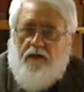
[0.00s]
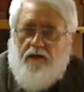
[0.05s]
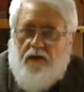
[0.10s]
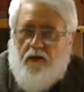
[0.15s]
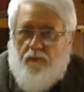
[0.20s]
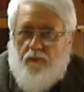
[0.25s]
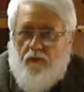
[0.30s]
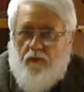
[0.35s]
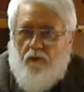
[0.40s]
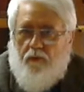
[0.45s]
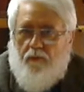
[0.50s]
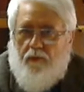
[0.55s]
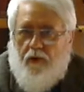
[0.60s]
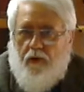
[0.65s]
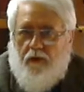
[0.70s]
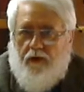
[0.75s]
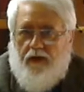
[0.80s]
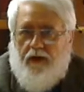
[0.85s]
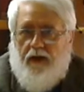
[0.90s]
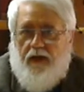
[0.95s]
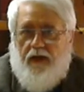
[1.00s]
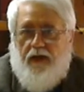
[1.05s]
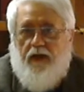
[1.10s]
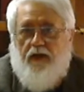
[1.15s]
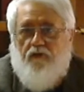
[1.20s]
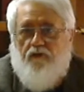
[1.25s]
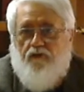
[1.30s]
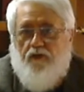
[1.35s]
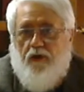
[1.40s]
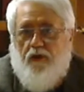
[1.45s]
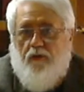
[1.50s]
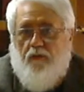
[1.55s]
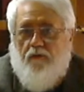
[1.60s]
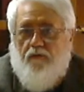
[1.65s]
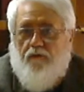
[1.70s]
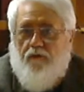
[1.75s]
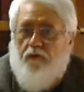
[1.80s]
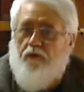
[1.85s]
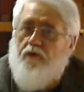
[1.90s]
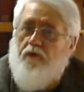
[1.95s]
liberal party, and it is generally
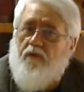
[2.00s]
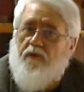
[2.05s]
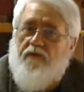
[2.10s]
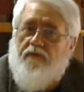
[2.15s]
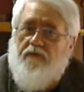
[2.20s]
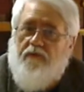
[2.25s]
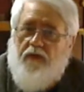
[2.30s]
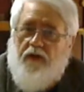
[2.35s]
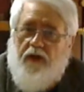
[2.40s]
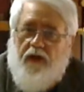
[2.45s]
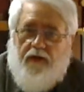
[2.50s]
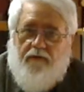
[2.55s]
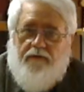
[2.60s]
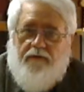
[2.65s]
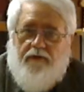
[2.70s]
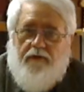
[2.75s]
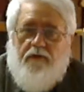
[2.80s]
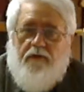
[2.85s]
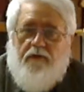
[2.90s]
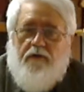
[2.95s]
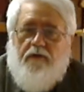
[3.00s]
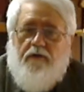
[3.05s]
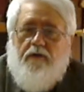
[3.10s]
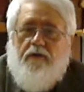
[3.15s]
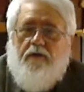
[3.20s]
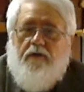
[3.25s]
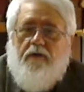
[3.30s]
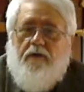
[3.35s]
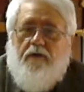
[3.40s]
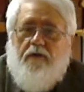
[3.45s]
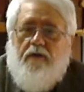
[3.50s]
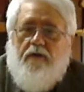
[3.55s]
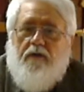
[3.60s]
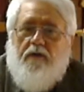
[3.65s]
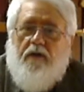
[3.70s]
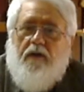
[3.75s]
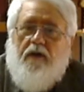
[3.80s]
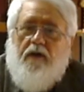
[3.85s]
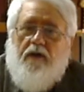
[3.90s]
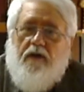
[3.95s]
referred to as the left.
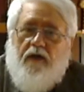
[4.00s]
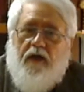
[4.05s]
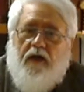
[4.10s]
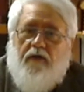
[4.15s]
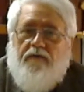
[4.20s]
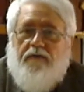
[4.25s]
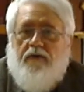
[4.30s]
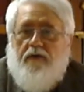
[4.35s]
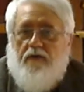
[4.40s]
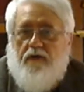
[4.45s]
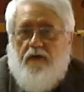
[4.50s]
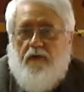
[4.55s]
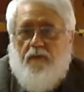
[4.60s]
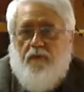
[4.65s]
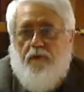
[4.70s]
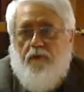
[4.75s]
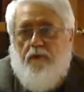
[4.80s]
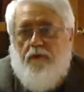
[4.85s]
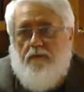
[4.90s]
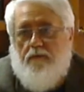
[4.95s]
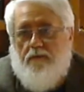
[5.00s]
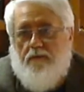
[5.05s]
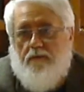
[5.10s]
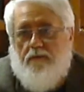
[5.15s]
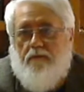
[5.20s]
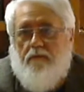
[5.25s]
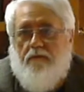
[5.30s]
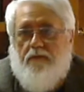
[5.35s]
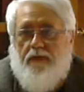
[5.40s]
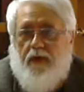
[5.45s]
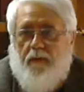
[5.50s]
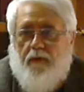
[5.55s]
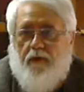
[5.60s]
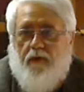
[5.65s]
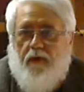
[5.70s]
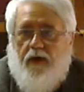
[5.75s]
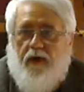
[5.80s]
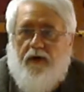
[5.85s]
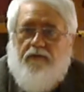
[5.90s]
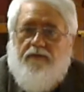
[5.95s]
Left, liberal,
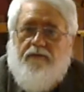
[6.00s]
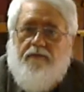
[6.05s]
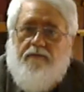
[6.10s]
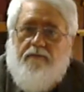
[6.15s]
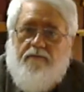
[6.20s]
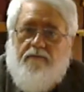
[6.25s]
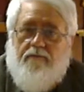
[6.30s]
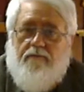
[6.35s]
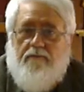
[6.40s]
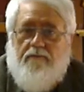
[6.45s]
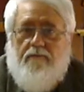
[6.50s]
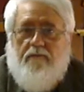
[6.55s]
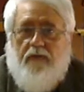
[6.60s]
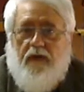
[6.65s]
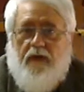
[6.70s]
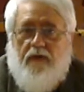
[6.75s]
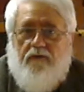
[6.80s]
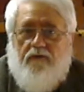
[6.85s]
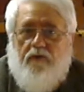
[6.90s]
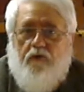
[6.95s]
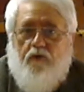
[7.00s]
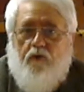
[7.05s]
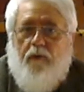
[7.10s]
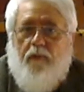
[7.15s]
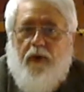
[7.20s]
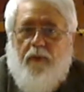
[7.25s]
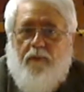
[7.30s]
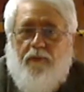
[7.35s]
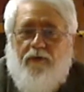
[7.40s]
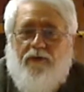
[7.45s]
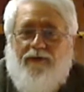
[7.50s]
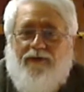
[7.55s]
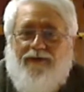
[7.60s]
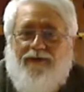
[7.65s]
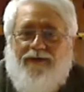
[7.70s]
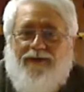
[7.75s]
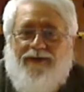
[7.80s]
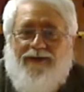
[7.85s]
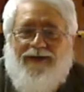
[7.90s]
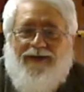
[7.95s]
Democrats, easy to remember.
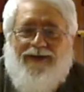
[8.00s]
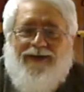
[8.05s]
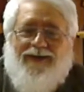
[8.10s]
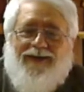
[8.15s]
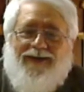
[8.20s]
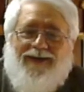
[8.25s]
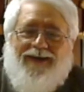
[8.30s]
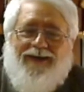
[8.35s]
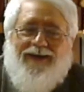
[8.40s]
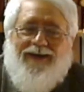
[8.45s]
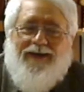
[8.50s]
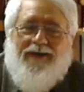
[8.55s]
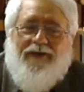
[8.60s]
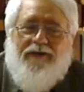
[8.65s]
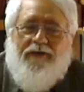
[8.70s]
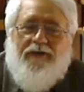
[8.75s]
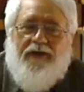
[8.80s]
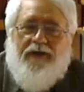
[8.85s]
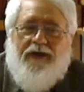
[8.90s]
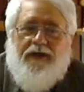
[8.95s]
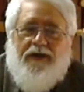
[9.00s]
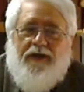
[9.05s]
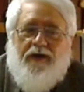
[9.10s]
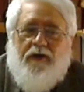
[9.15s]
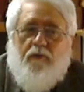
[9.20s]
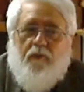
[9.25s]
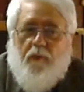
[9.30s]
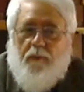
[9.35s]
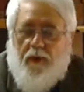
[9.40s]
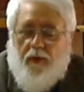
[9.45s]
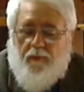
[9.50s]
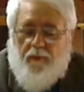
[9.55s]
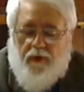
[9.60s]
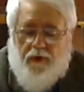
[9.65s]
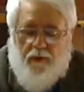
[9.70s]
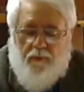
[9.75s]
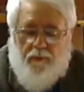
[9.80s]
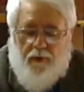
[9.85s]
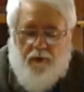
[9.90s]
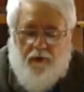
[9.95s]
The
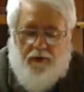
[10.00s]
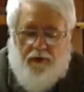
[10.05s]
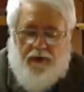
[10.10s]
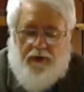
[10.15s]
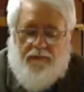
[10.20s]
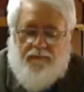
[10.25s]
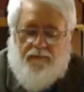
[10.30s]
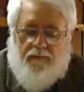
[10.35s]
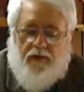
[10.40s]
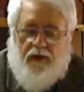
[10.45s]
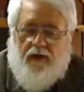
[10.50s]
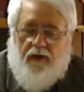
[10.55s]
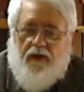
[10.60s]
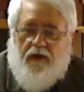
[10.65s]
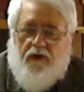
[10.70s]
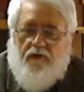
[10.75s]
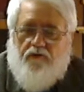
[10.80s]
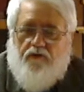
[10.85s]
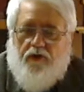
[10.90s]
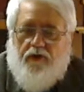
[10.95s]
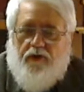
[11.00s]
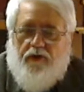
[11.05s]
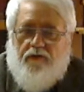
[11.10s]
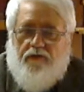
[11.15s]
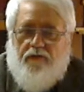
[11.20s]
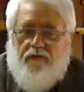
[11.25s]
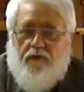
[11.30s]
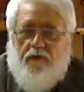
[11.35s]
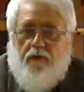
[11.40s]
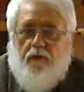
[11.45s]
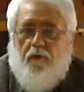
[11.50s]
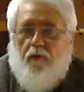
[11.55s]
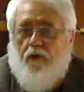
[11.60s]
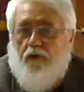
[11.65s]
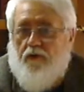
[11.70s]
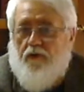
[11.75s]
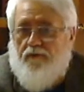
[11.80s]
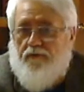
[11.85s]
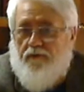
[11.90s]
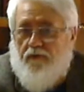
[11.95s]
Republican Party is generally considered a more
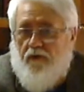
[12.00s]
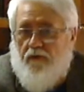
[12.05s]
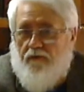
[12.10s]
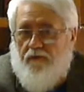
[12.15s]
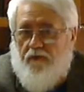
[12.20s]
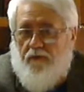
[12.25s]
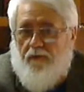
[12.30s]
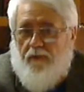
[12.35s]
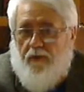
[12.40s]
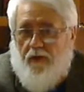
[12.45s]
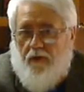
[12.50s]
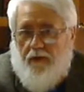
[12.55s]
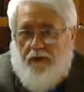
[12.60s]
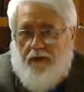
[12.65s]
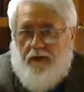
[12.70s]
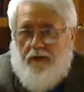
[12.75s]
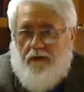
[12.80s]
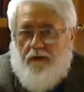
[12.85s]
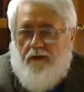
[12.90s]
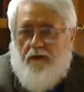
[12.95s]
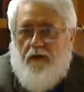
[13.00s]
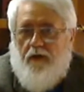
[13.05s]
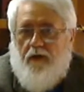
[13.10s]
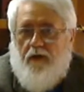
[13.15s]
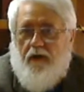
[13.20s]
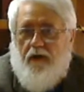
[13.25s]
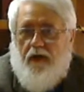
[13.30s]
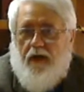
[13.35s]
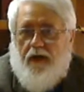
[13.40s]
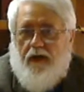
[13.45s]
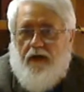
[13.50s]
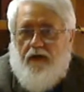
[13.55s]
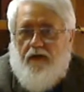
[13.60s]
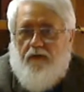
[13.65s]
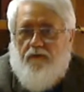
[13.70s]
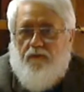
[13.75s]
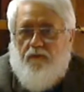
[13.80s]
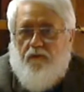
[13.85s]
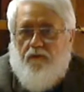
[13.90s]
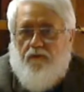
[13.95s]
conservative party, and it
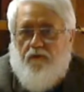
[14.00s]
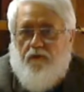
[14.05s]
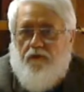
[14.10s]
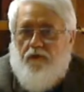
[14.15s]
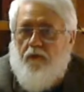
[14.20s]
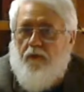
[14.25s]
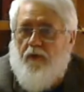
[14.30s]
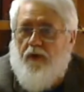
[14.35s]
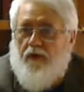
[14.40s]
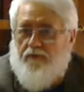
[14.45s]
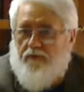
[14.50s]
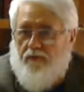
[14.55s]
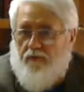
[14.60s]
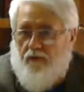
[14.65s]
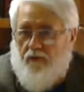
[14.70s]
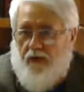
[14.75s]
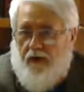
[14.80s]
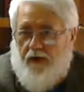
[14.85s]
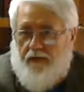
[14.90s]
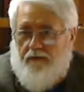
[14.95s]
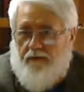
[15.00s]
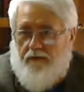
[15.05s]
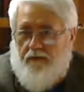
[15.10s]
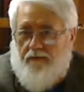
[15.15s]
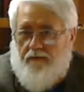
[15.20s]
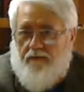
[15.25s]
is referred to as the right.